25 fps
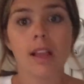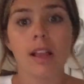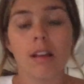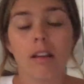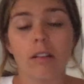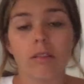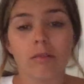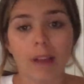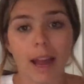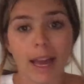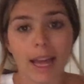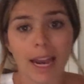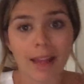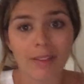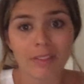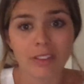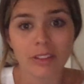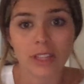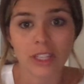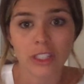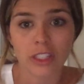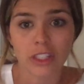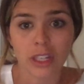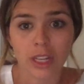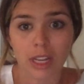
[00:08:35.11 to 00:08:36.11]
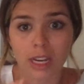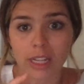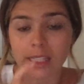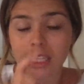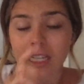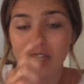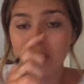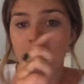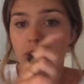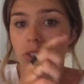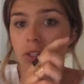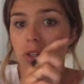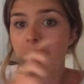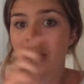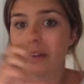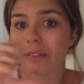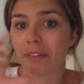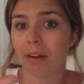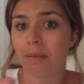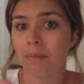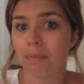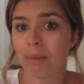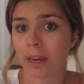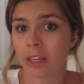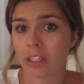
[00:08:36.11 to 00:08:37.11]
right after this, you're going to see two
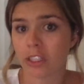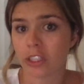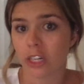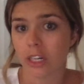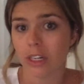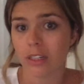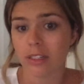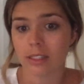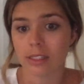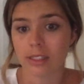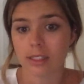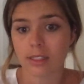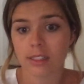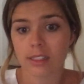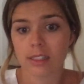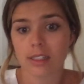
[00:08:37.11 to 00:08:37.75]
different pictures